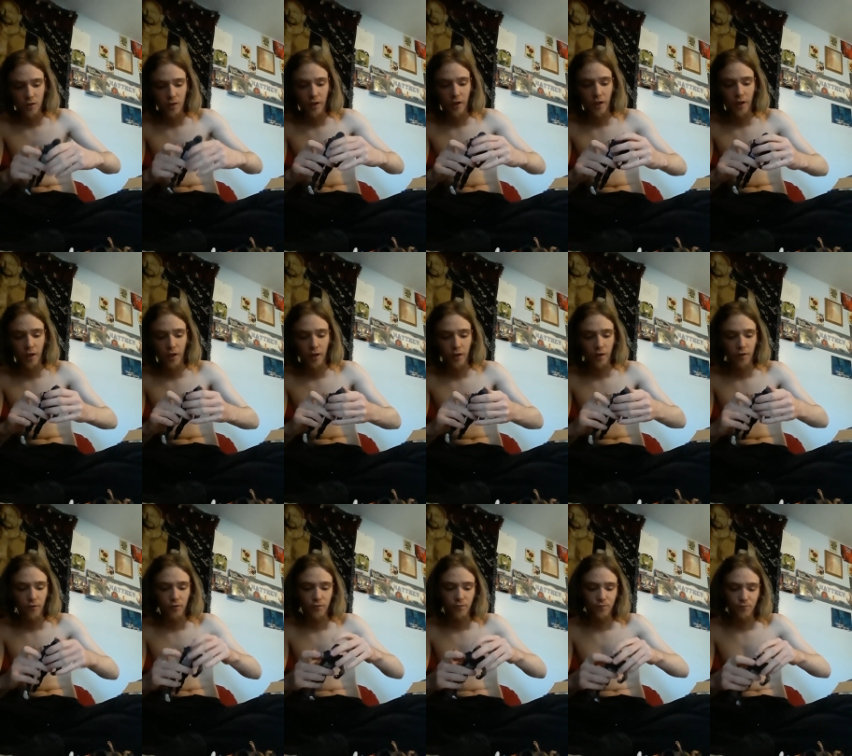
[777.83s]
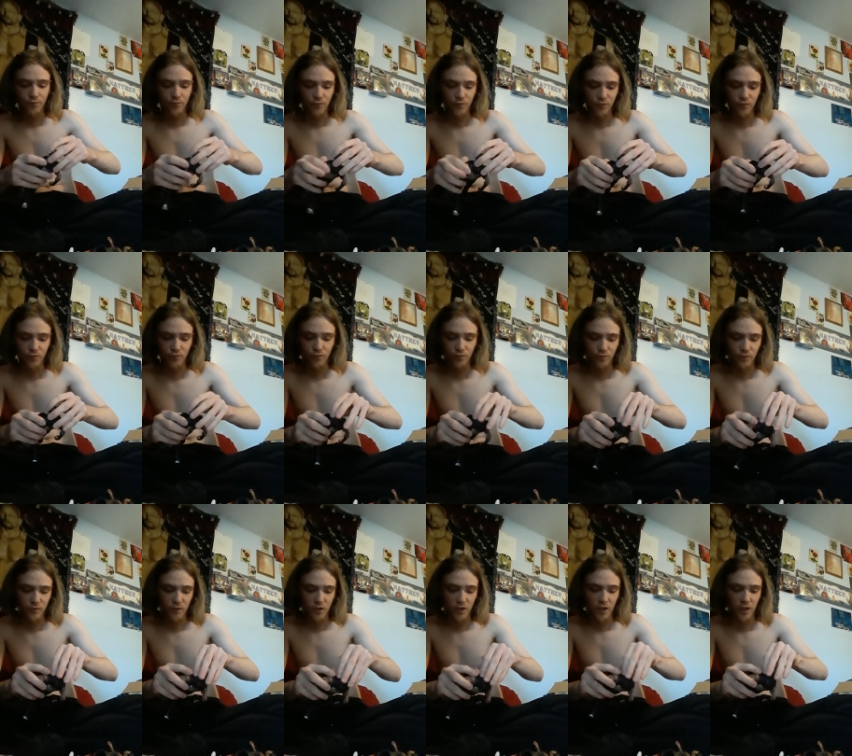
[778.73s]
And
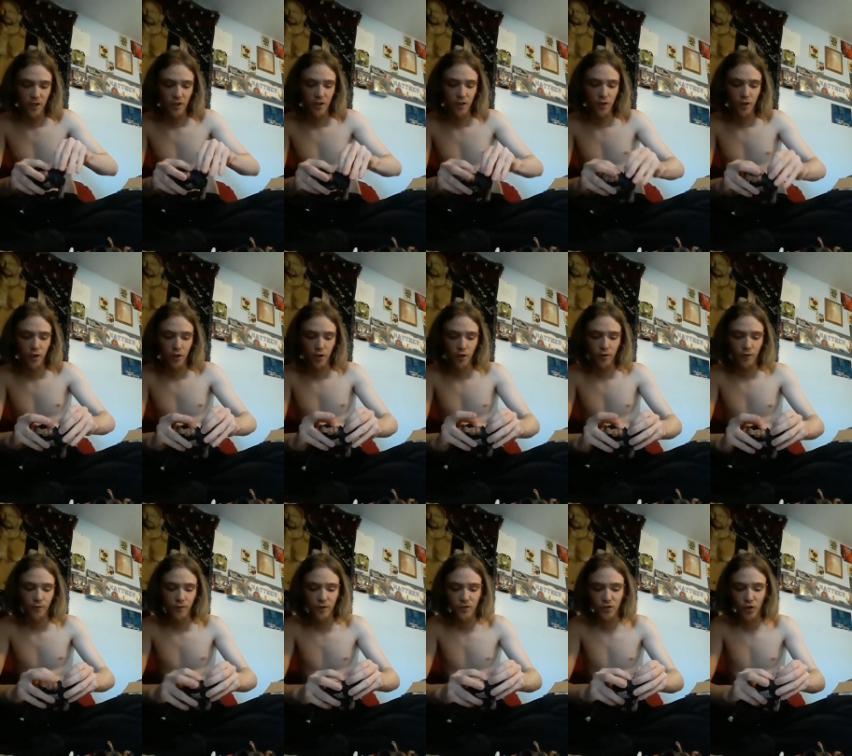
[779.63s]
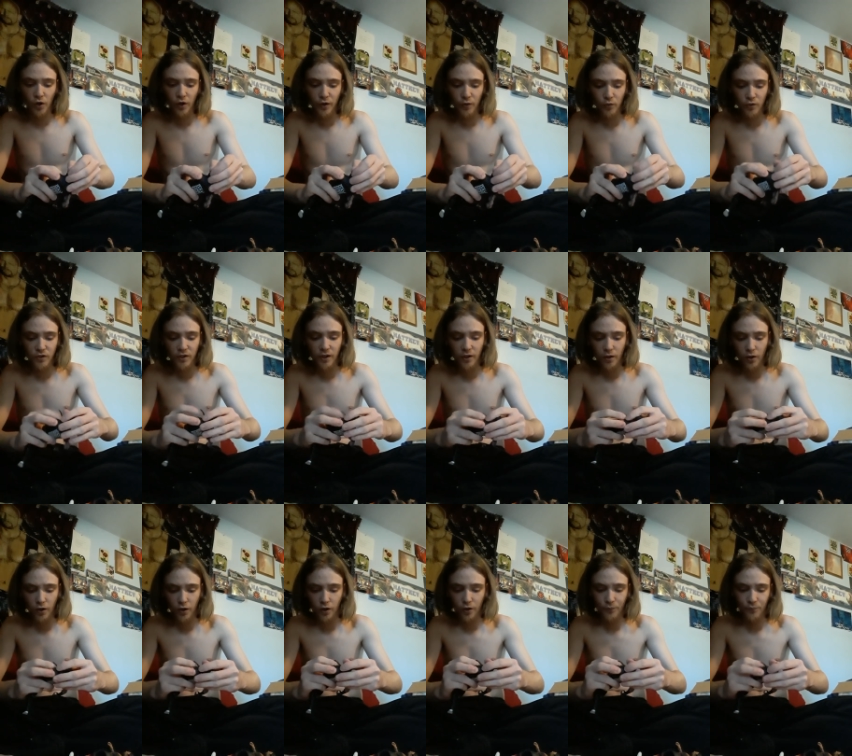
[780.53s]
he has already he
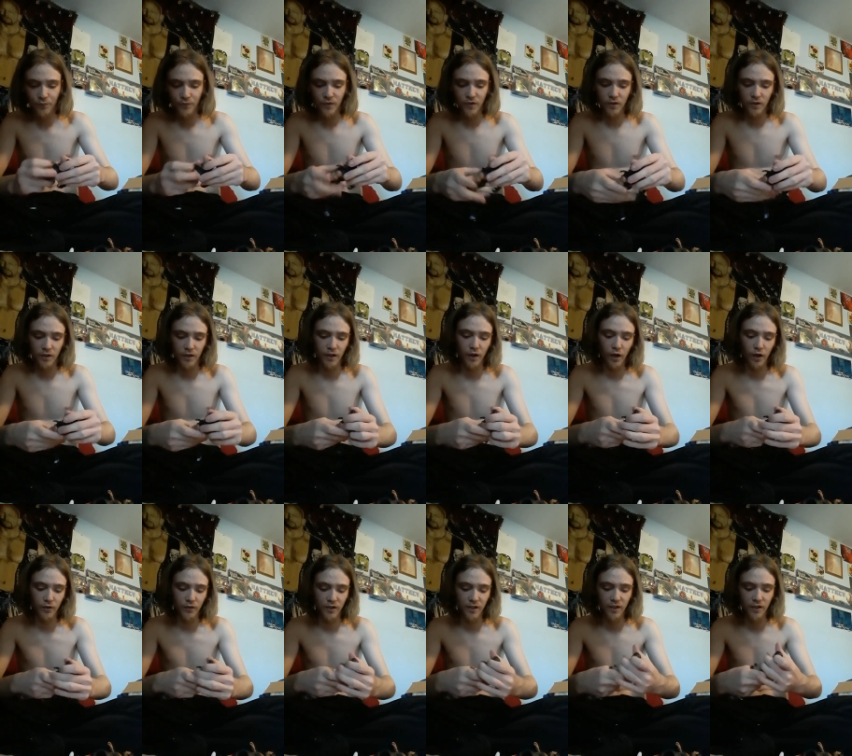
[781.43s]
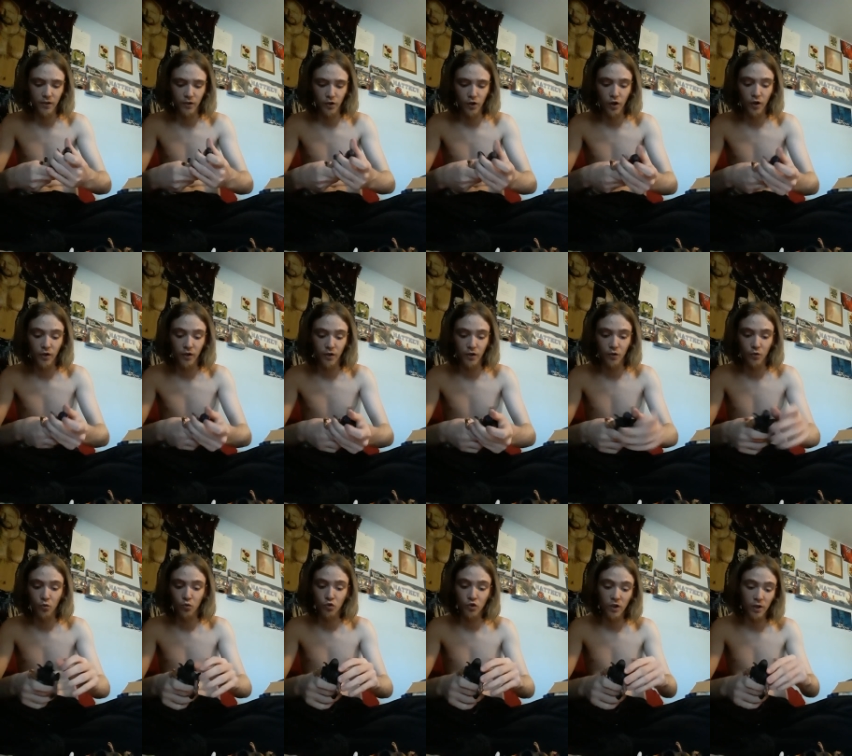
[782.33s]
got on the
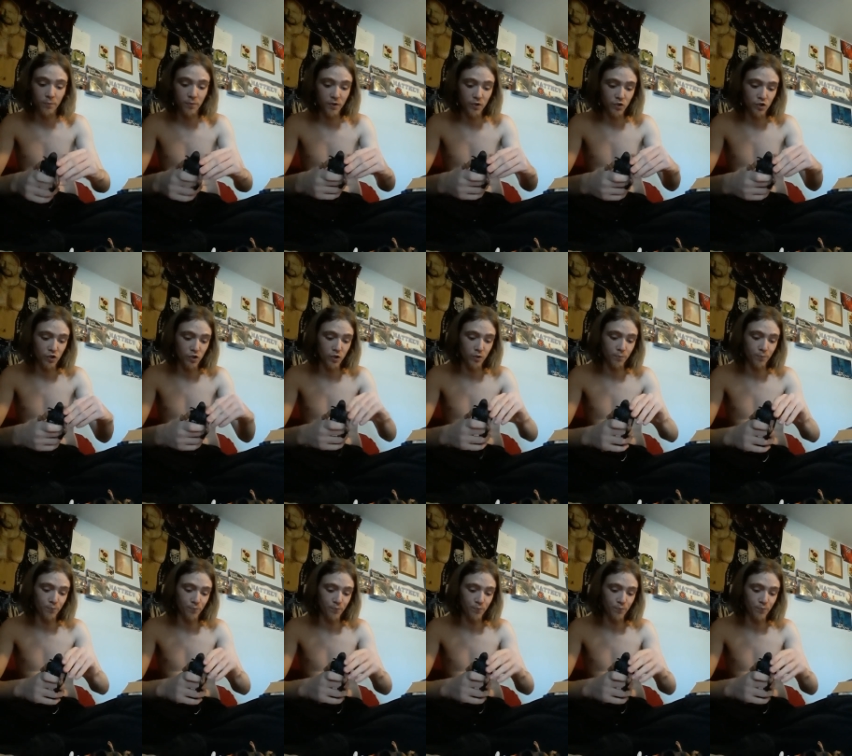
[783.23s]
Intercontinental Championship.